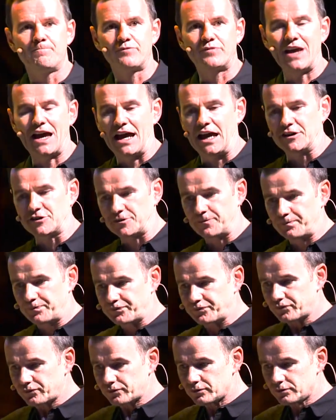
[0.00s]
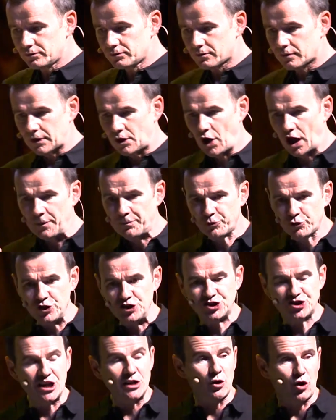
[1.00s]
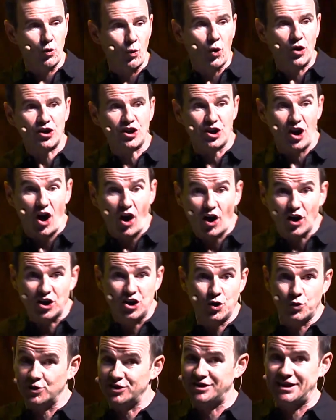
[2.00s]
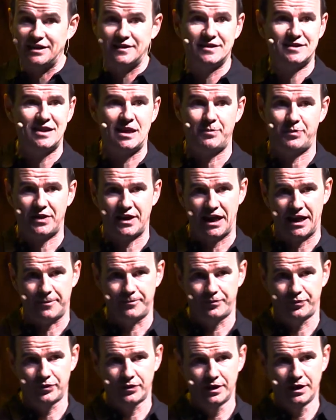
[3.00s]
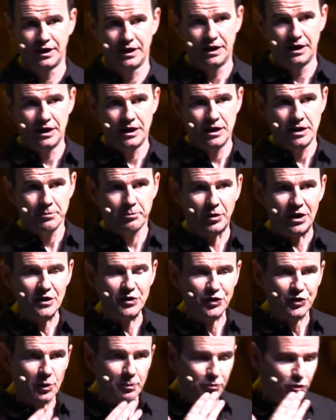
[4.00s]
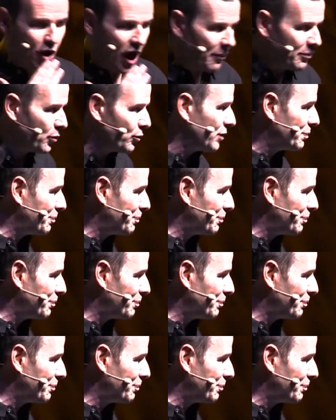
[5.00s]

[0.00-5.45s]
that I appreciate one could argue we're saying the same thing. But I, the problem